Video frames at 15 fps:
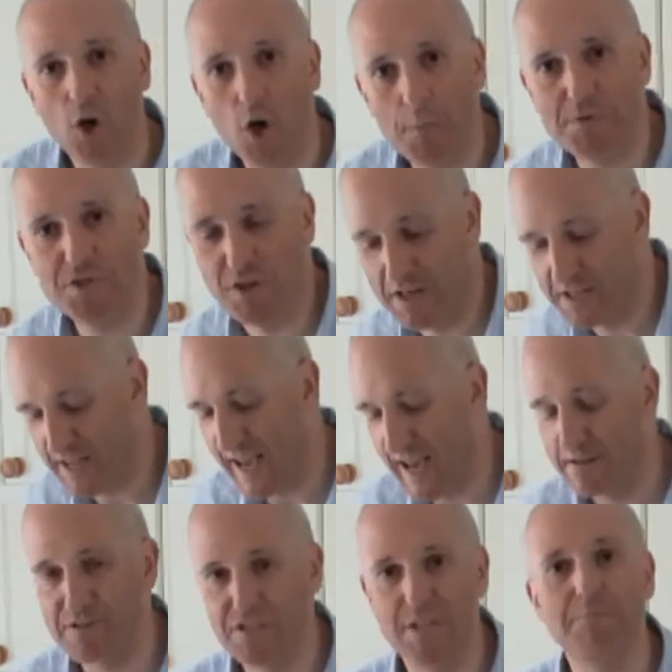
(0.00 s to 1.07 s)
upside
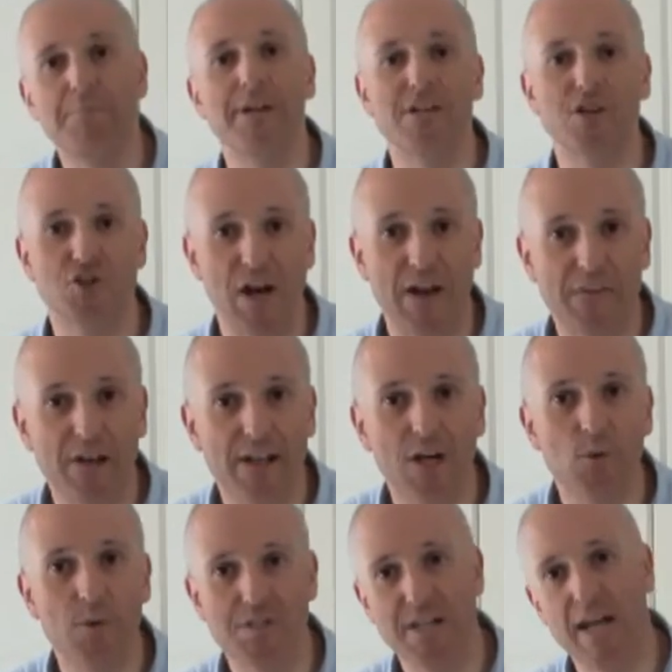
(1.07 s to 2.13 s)
down simply to drain the
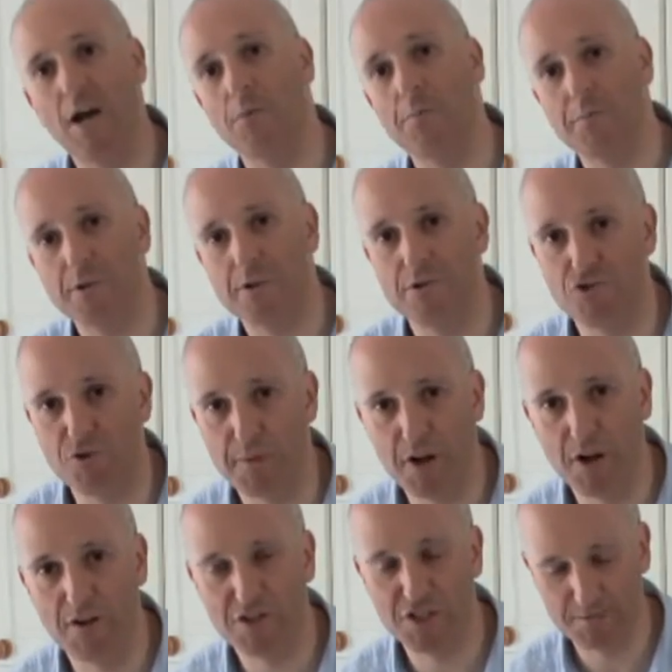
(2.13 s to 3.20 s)
liquids out because we've been
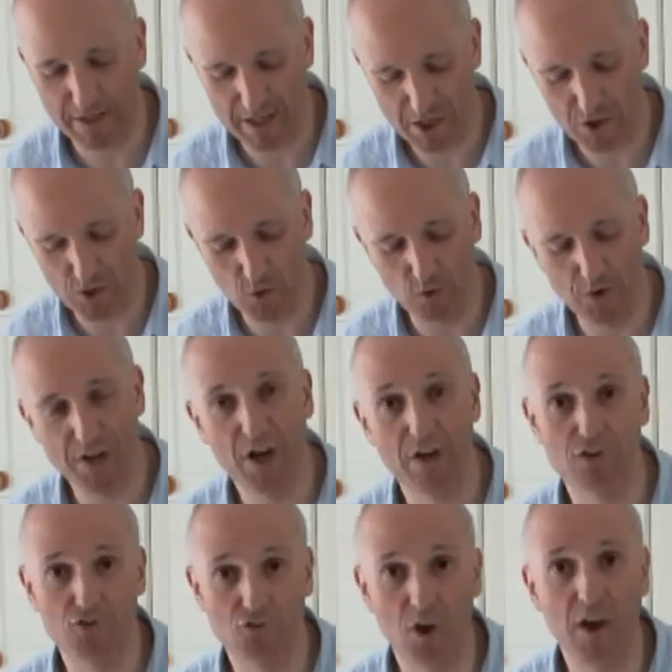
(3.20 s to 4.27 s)
asked to make sure they
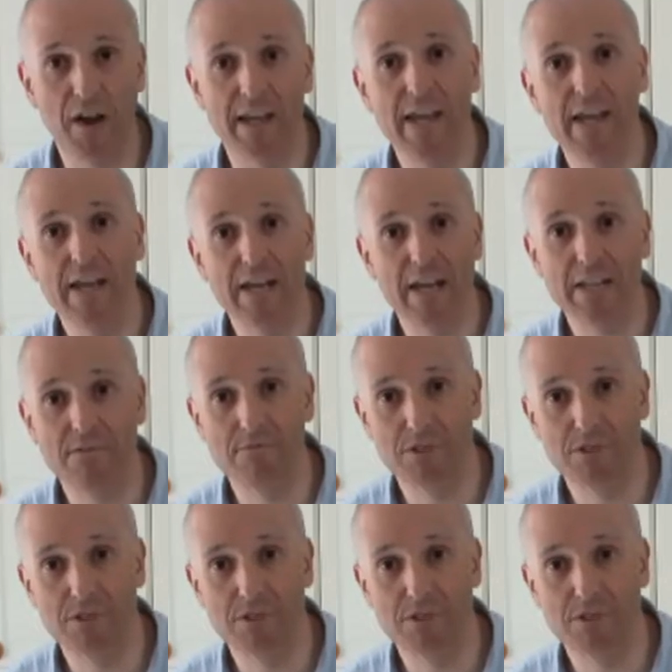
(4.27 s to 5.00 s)
are dry in the